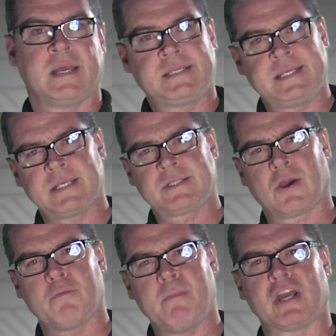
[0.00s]
C S
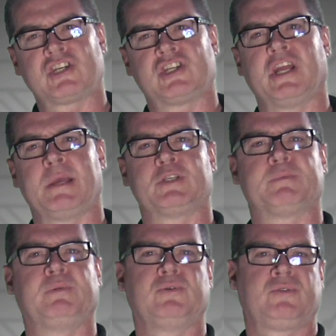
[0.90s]
R mesh enables
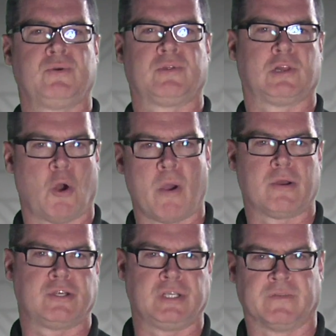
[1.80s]
Bluetooth
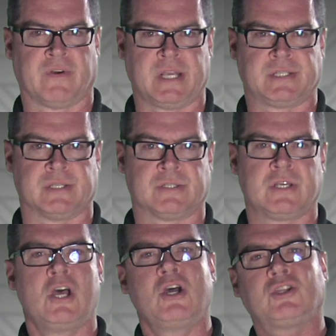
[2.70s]
low-energy devices
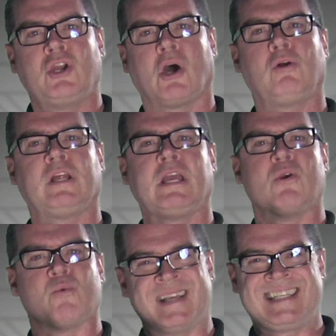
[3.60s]
to not only
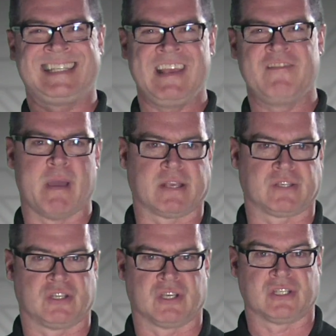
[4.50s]
receive
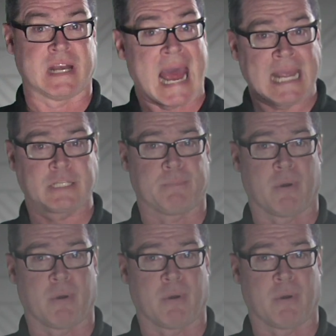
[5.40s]
messages and act